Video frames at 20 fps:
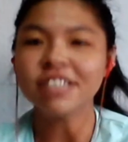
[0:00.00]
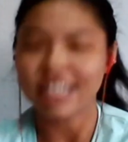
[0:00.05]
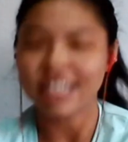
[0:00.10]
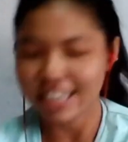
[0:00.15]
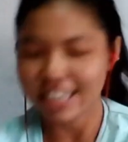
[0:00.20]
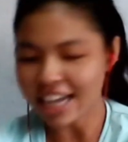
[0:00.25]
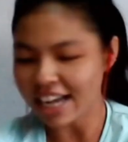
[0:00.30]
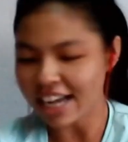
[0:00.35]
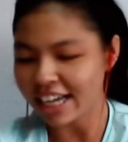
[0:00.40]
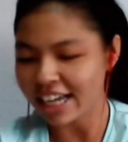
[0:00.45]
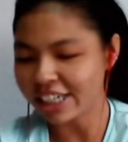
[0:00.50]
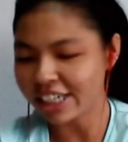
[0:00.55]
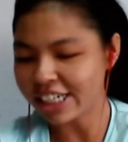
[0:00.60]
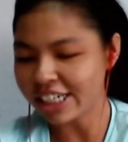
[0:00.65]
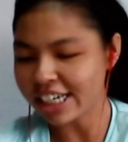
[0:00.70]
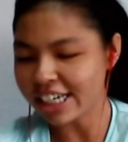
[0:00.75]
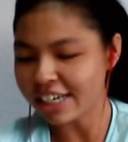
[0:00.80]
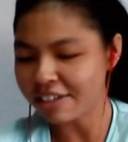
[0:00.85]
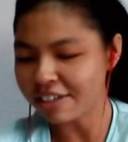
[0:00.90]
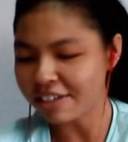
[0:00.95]
yeah,
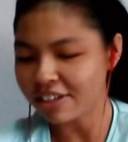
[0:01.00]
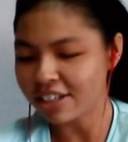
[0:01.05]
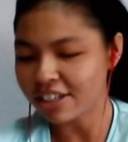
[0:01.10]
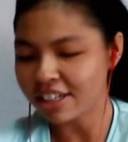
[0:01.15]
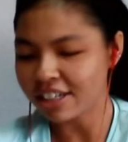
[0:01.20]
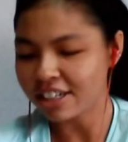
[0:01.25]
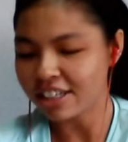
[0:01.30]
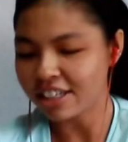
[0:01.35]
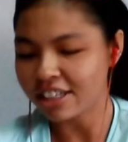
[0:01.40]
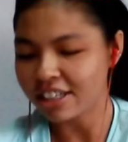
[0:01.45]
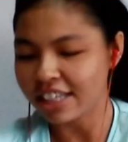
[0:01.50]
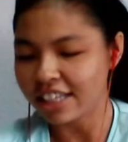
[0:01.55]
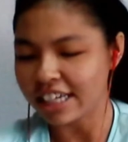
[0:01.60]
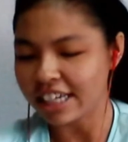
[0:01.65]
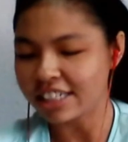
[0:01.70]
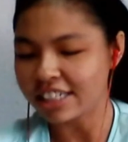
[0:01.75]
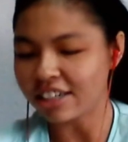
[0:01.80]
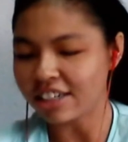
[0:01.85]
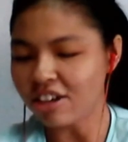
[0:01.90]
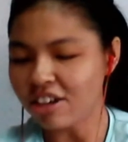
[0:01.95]
actually
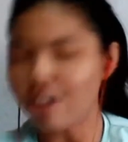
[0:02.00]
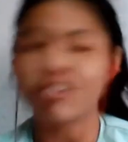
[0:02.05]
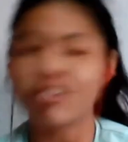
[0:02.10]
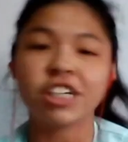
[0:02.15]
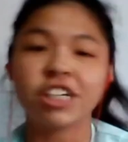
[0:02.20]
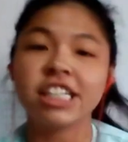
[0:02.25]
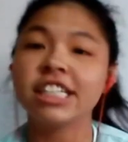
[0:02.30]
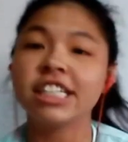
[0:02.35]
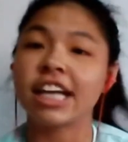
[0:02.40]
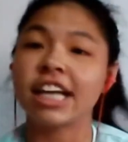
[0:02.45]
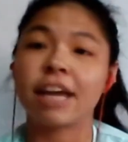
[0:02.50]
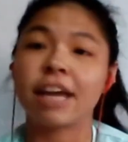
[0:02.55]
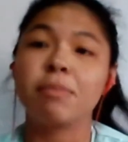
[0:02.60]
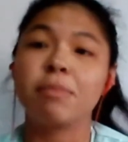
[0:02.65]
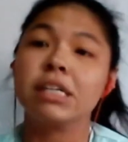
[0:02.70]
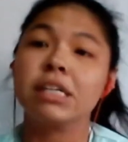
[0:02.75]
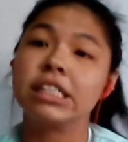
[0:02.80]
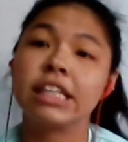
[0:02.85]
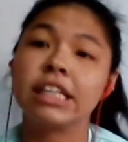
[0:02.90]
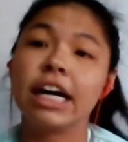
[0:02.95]
there's a lot of training that can
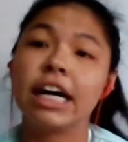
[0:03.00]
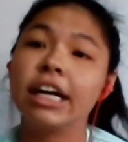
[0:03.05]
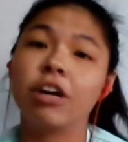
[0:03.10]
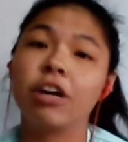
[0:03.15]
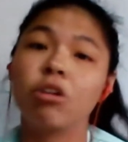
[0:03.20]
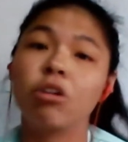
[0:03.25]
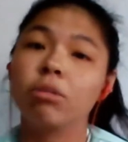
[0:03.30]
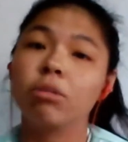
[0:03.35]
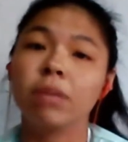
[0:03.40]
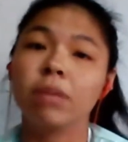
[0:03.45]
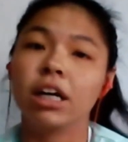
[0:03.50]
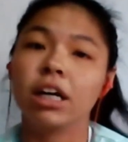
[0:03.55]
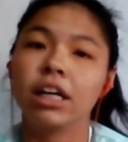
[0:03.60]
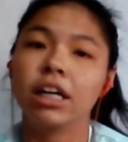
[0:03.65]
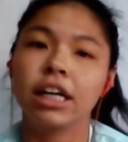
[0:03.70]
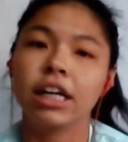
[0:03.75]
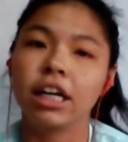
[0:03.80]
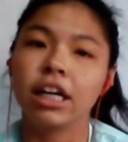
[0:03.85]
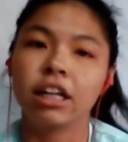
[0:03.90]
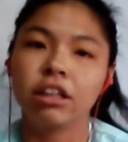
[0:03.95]
be done at home, lah.
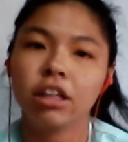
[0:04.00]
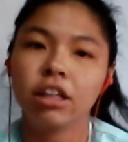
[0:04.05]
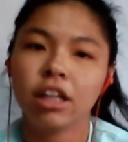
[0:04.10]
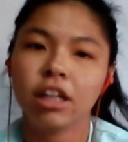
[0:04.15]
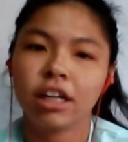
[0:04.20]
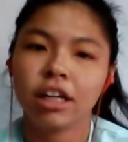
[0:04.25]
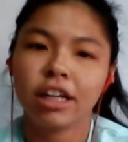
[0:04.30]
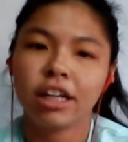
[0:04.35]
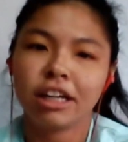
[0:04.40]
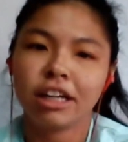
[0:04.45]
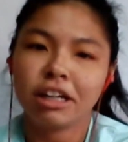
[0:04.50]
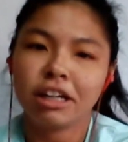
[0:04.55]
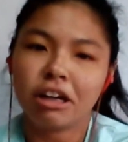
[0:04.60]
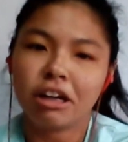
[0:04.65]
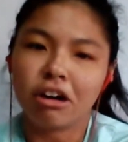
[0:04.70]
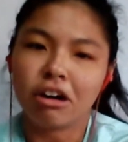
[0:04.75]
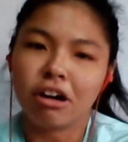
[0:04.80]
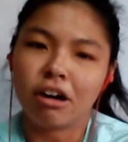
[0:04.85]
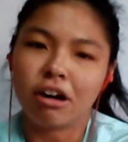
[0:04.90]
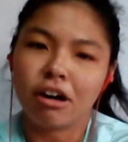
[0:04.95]
And
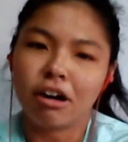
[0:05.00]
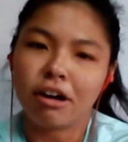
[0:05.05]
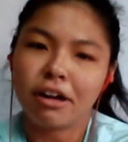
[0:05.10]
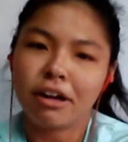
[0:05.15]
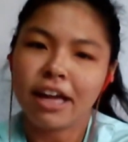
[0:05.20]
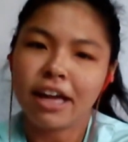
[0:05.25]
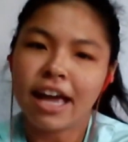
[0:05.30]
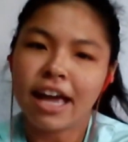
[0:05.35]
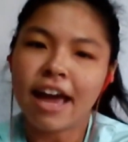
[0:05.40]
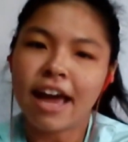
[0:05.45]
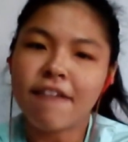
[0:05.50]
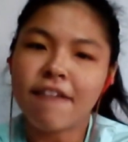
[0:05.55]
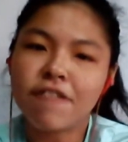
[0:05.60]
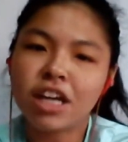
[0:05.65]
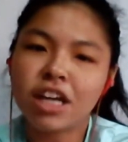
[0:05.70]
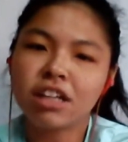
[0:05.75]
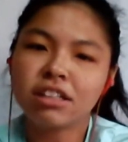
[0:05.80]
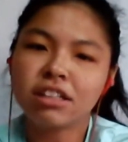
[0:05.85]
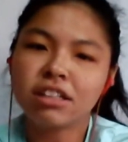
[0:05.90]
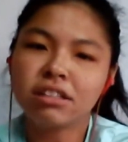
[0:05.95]

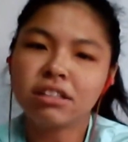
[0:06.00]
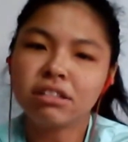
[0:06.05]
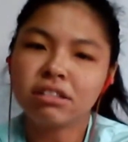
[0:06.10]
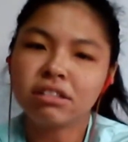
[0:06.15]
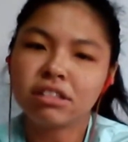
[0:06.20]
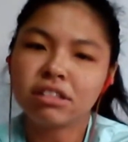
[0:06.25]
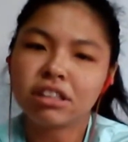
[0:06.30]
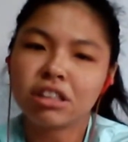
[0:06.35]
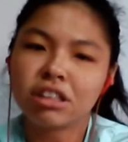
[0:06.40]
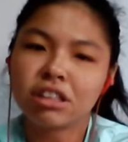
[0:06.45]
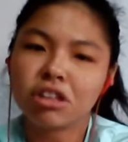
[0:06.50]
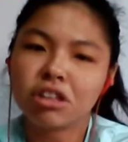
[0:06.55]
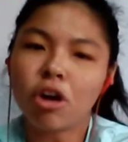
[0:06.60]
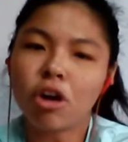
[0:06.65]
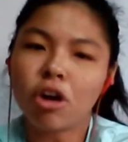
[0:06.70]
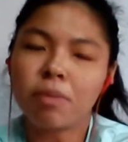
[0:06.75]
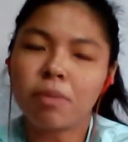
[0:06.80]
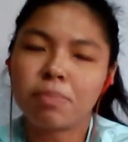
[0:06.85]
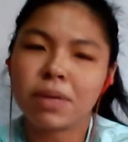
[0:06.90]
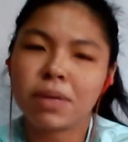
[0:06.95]
having
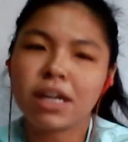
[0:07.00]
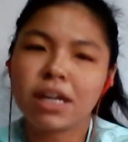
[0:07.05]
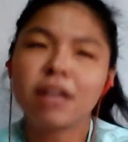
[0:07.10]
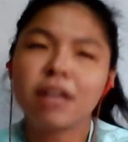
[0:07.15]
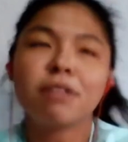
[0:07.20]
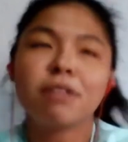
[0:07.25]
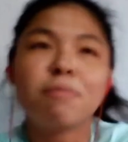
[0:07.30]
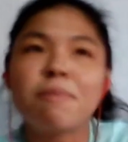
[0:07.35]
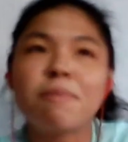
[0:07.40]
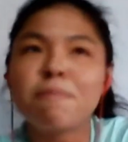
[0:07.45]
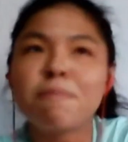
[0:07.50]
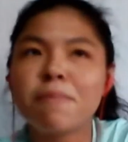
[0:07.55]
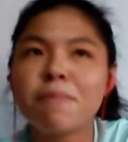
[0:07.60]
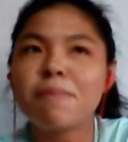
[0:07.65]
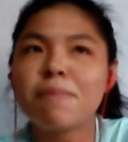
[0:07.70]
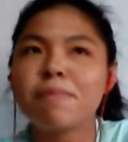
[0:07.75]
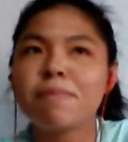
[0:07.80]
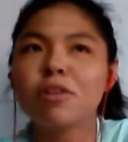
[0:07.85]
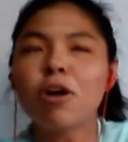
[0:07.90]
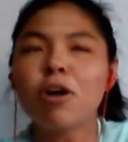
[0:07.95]

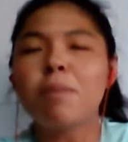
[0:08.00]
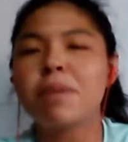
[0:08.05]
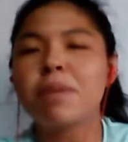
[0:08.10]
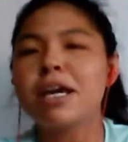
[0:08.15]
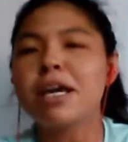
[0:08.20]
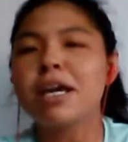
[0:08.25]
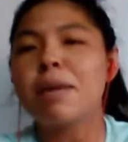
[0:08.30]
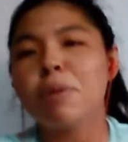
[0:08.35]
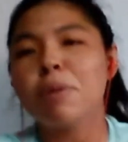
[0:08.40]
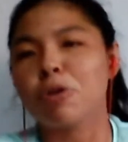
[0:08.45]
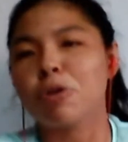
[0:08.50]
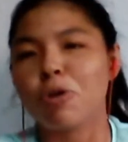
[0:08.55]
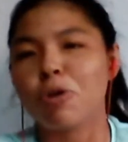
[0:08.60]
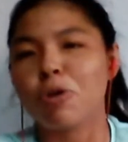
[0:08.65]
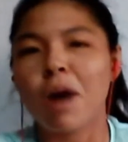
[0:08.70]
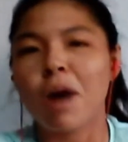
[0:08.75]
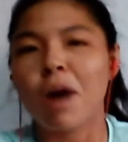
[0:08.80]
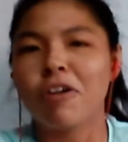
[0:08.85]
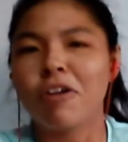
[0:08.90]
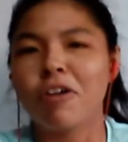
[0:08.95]
not being able to
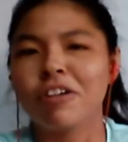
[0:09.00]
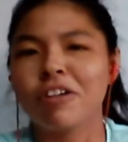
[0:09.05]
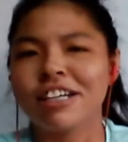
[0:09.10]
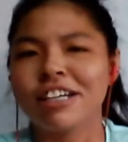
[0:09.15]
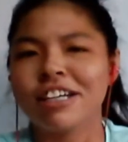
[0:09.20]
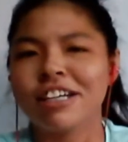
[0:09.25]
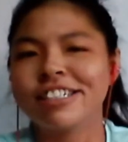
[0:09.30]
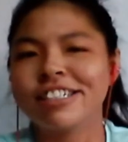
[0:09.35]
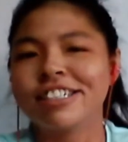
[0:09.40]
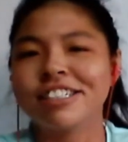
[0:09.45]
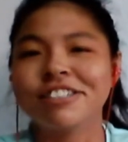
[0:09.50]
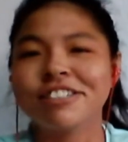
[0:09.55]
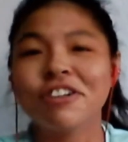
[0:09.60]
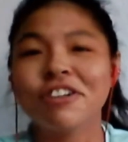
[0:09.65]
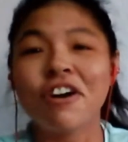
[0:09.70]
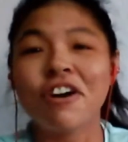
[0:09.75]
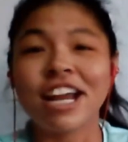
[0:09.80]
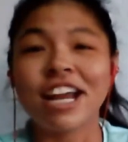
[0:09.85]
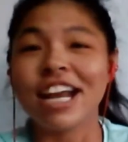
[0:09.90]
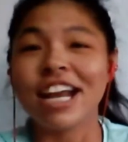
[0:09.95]
go out is
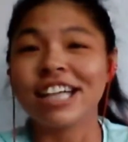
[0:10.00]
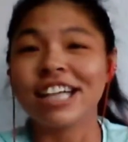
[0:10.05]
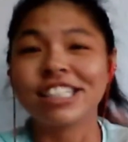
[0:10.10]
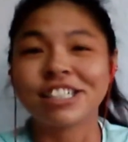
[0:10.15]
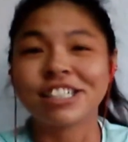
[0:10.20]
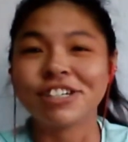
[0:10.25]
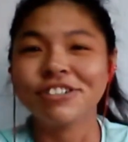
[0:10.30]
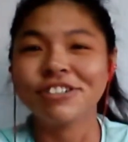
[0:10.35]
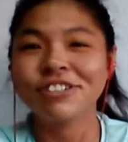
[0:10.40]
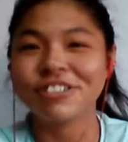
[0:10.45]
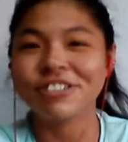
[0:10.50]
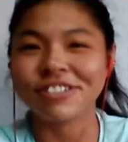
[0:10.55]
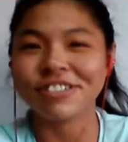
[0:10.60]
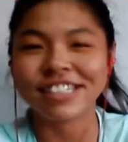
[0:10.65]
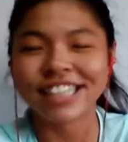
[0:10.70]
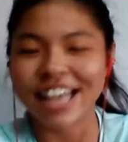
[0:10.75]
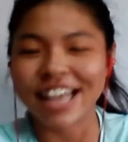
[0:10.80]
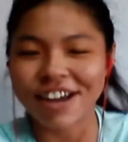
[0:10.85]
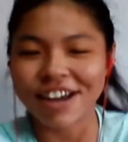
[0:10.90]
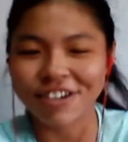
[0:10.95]
not an excuse to
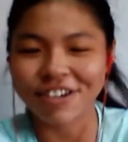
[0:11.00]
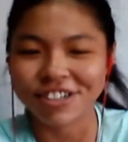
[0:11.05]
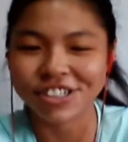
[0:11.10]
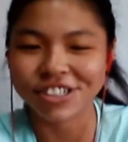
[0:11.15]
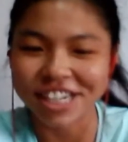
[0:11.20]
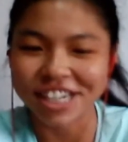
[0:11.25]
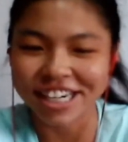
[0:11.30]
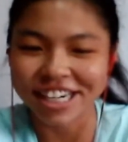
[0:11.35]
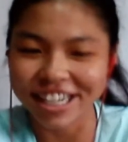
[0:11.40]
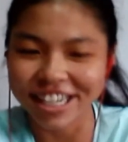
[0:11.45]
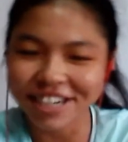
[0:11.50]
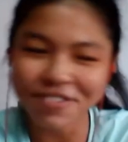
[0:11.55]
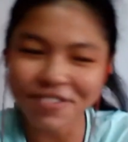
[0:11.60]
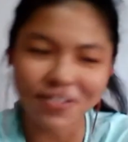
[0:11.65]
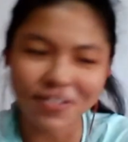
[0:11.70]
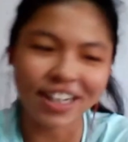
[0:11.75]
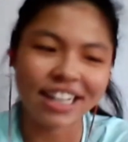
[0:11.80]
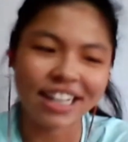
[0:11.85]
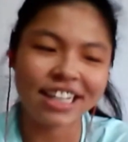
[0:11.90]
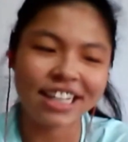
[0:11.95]
slack on training,
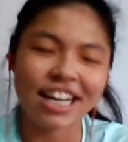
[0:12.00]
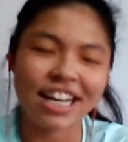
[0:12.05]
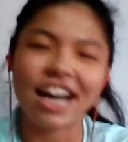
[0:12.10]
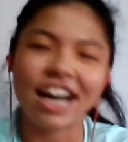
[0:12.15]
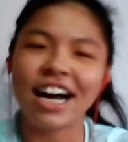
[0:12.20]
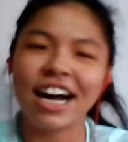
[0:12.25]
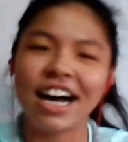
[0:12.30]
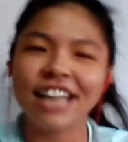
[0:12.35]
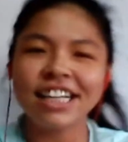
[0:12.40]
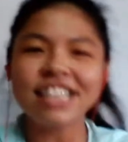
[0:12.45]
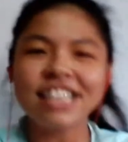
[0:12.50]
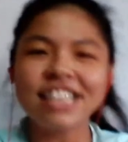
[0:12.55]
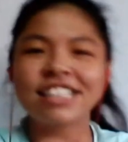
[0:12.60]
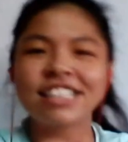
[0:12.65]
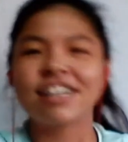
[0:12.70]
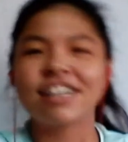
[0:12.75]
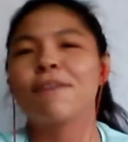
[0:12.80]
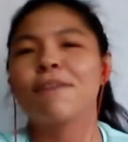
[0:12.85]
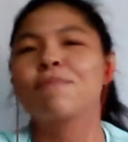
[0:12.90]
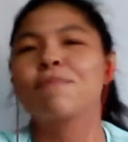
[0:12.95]
but yeah, I think it's
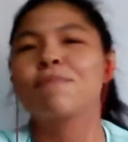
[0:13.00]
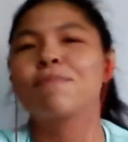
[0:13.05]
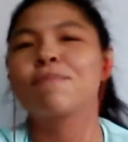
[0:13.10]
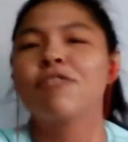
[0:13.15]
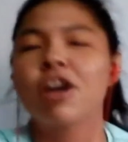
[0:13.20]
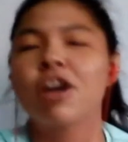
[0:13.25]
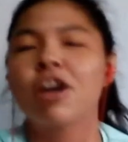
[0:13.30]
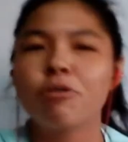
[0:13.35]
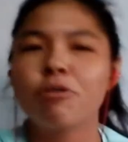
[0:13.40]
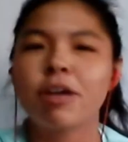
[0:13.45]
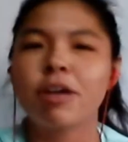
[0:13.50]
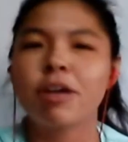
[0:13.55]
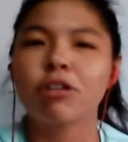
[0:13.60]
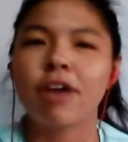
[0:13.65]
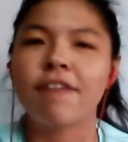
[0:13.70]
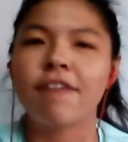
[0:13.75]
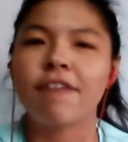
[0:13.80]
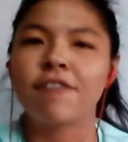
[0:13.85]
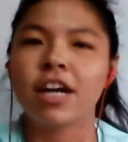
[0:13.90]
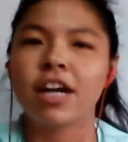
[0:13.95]
a very good way to
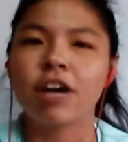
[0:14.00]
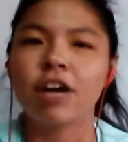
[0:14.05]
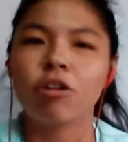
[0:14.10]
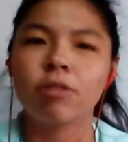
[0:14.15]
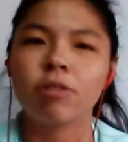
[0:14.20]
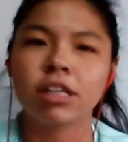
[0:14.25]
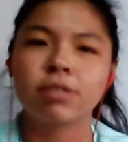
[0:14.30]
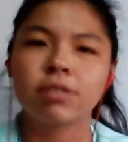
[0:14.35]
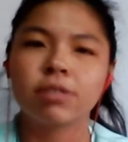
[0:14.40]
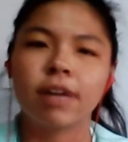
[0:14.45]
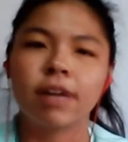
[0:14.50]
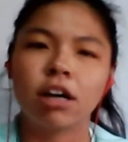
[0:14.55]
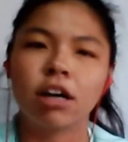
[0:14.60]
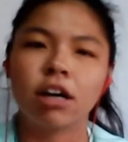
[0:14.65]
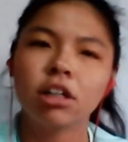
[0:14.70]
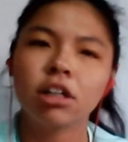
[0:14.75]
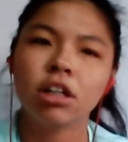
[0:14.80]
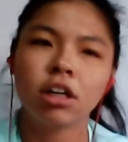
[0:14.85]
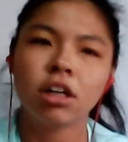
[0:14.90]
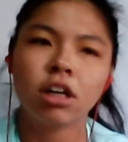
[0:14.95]
have fun at home as
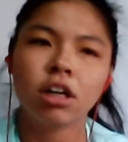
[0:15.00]
well.